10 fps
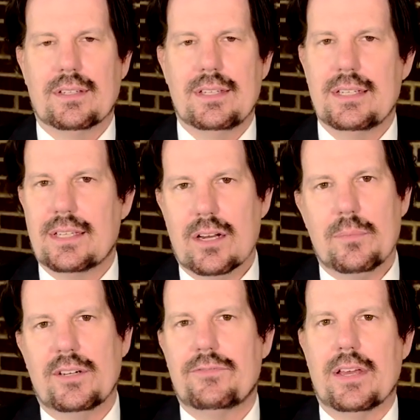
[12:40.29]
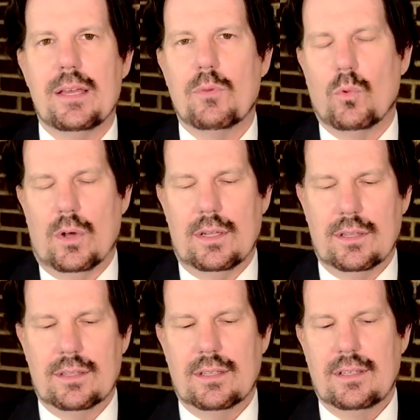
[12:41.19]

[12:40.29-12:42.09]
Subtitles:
He didn't care about fame or wealth.